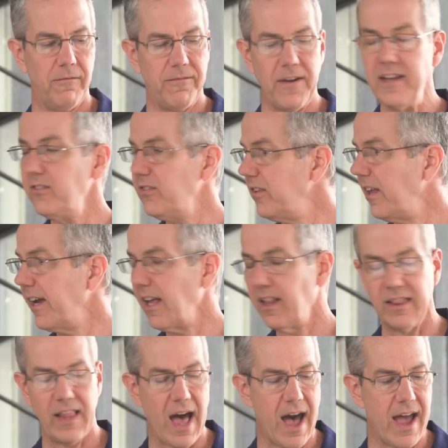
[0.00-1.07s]
face like a
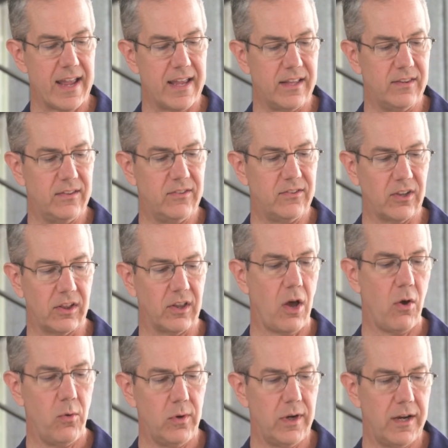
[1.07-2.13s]
lion's,
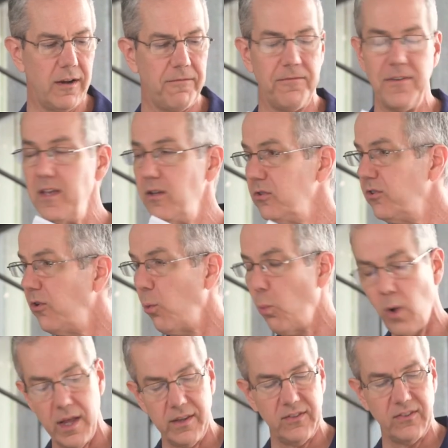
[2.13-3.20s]
alone in a field to
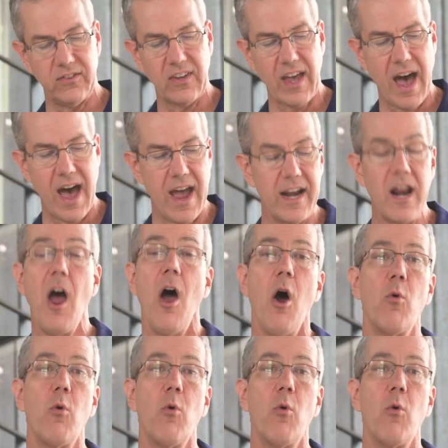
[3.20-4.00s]
one side,